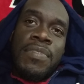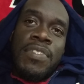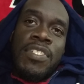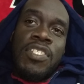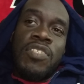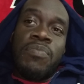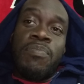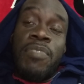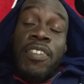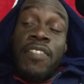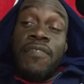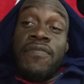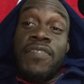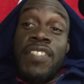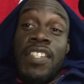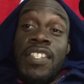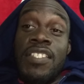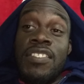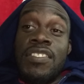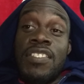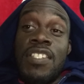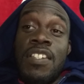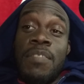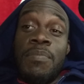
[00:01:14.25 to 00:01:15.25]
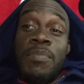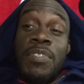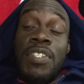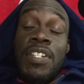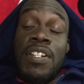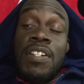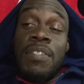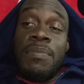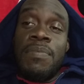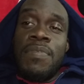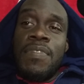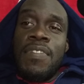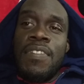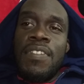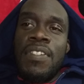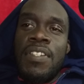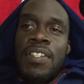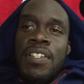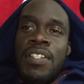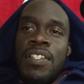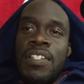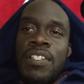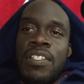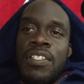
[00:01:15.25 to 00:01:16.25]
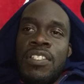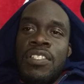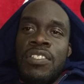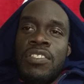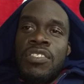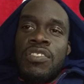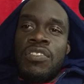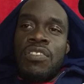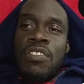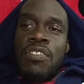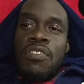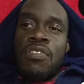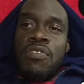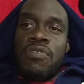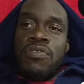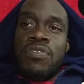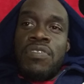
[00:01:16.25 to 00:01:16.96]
His birthday's coming up. So,